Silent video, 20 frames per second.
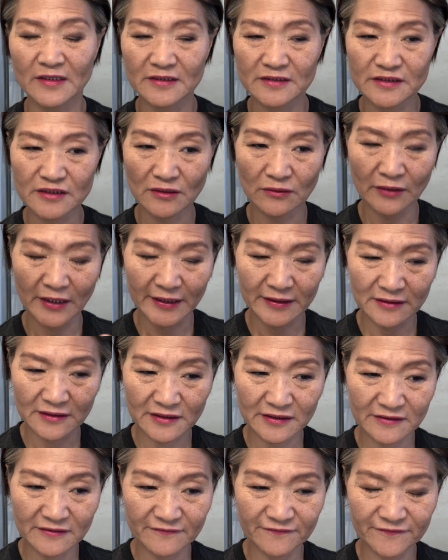So I
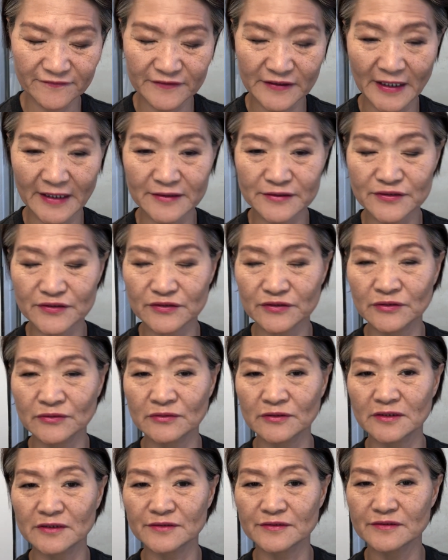leave that
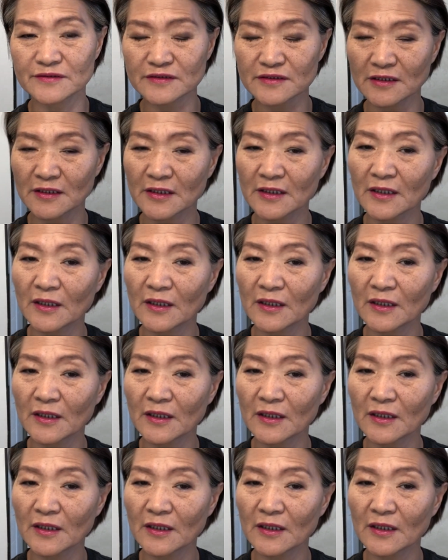student,